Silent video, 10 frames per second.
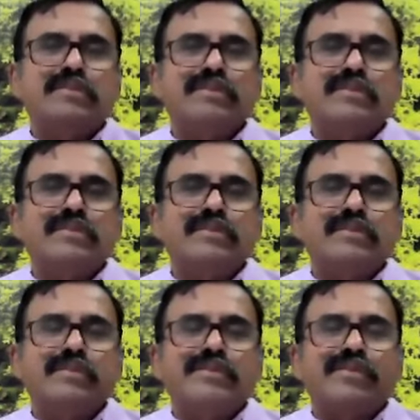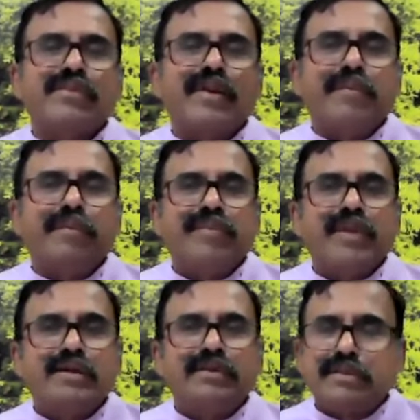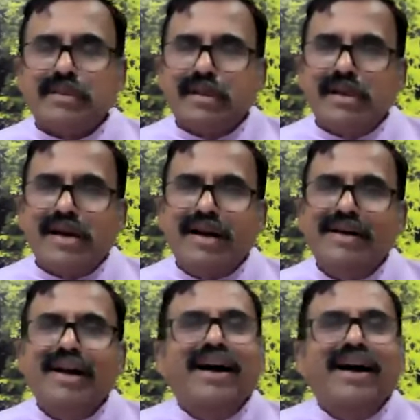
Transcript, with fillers: Correct. So he will be witnessing that appearance.